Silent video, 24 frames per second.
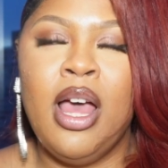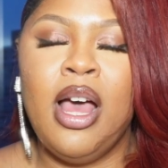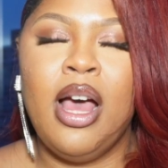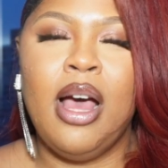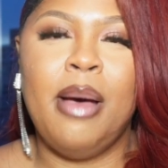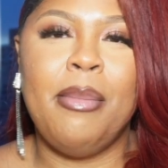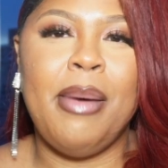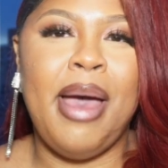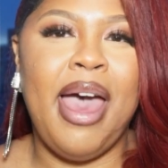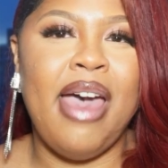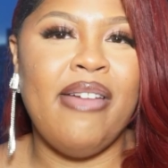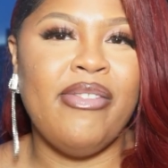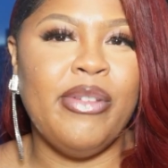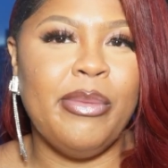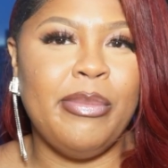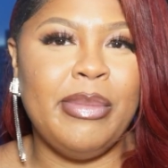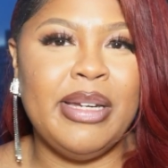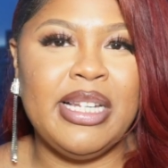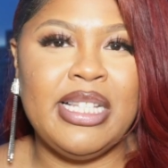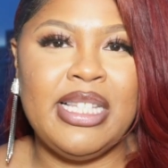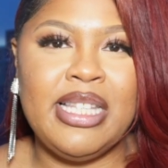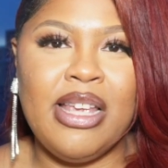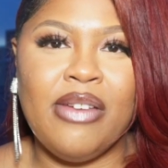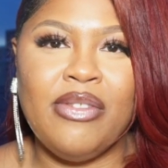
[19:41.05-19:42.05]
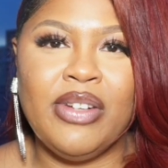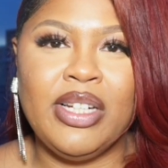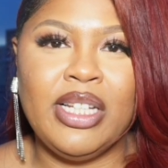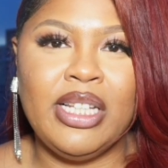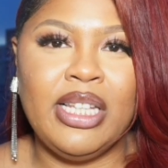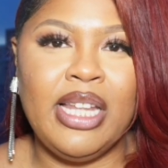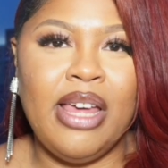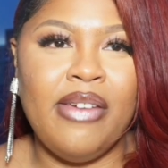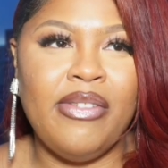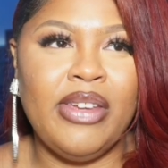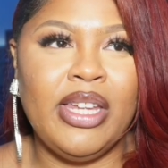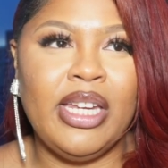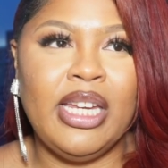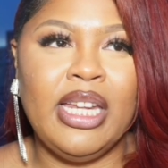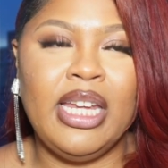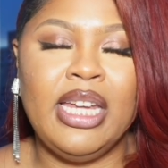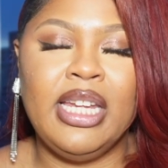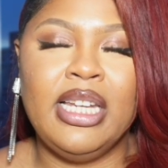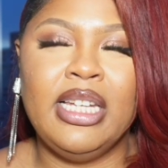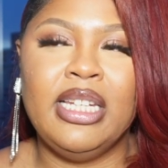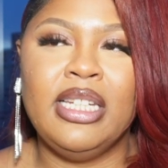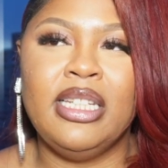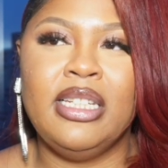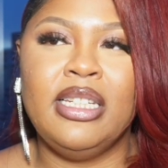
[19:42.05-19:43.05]
I haven't been to 7-Eleven
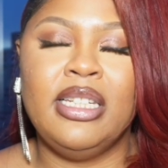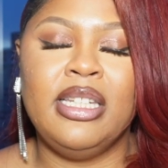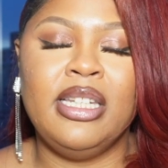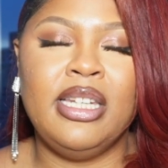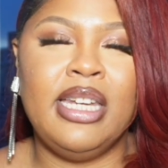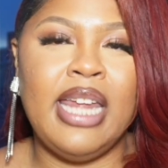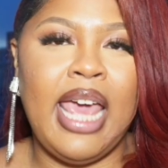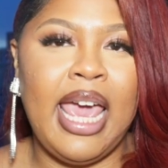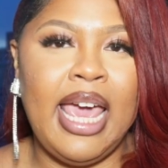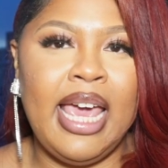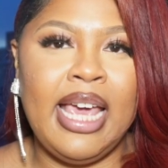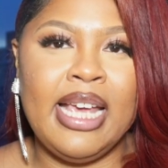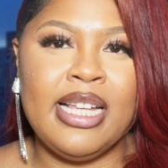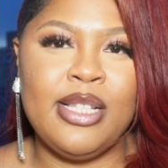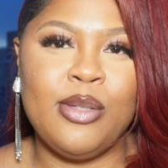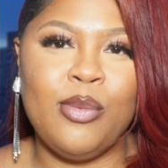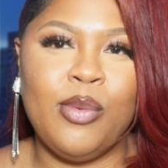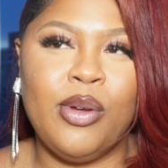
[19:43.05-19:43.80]
in days.